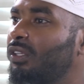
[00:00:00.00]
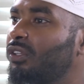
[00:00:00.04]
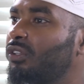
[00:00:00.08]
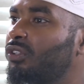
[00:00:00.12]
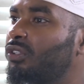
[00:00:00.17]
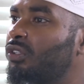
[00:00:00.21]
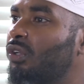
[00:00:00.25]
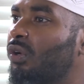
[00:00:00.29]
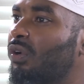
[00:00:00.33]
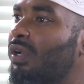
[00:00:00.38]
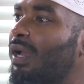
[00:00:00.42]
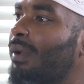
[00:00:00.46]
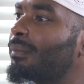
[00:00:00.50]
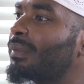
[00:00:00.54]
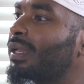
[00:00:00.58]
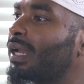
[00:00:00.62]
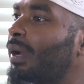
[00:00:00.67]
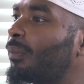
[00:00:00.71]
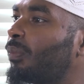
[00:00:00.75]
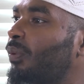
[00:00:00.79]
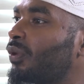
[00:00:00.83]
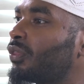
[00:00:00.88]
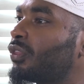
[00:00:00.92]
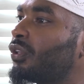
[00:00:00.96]
you know, coming
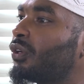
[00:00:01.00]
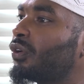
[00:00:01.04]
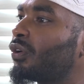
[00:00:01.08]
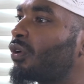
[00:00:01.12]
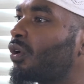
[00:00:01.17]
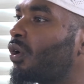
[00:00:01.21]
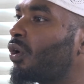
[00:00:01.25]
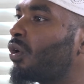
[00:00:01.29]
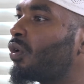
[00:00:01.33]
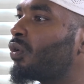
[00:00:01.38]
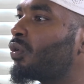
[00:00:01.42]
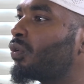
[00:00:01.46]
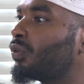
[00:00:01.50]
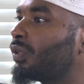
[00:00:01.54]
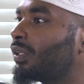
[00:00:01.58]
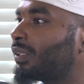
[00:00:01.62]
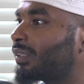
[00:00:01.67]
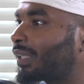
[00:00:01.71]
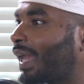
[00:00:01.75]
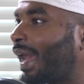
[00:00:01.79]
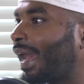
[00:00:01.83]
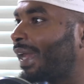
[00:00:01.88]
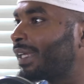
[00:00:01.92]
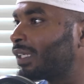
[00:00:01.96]
up with your own
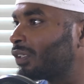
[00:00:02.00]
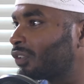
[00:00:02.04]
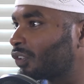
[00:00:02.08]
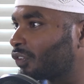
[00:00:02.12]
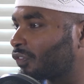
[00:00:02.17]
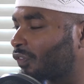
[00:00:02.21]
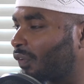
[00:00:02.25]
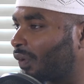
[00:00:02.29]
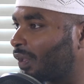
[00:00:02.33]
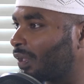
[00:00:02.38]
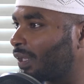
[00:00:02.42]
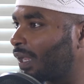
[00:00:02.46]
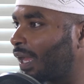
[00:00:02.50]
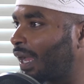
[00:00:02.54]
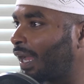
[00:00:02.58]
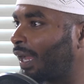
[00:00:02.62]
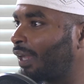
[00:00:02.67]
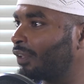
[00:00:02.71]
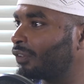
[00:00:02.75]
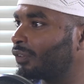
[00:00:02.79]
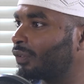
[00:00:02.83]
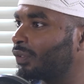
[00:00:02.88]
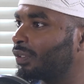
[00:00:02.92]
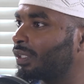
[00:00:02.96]
titles for Allah Azza wa Jal.